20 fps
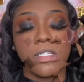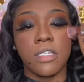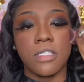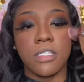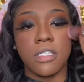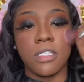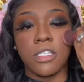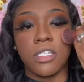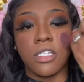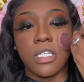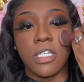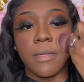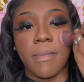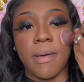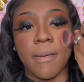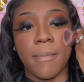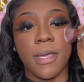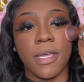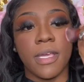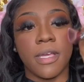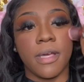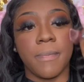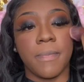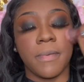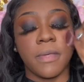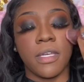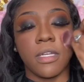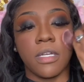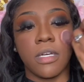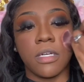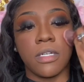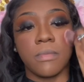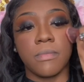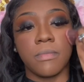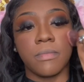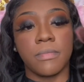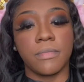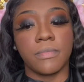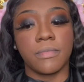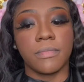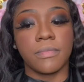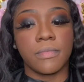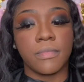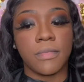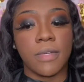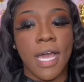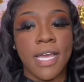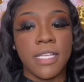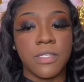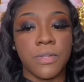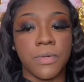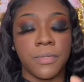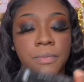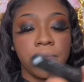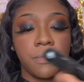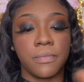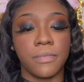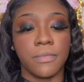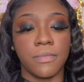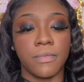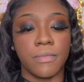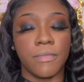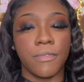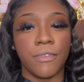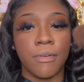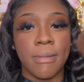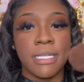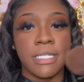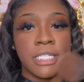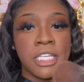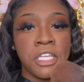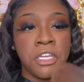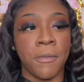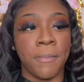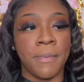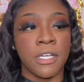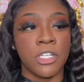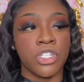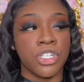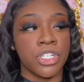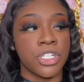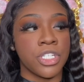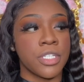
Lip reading: Okay, so I always go back in with my blush again after I put the powder on,